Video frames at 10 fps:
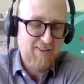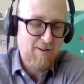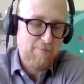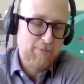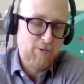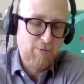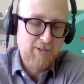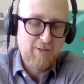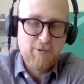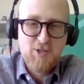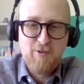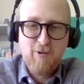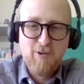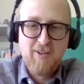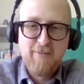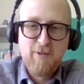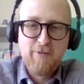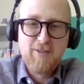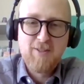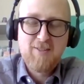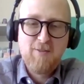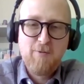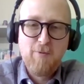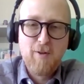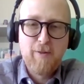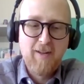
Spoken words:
people are willing to push you forward, even if it's with